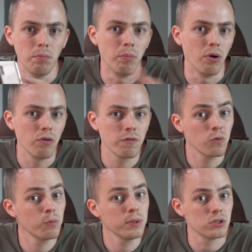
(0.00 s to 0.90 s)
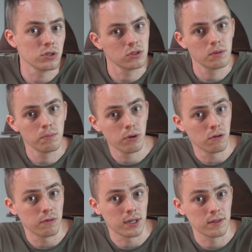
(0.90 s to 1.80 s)
both will be just
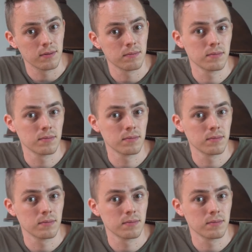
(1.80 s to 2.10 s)
perfect.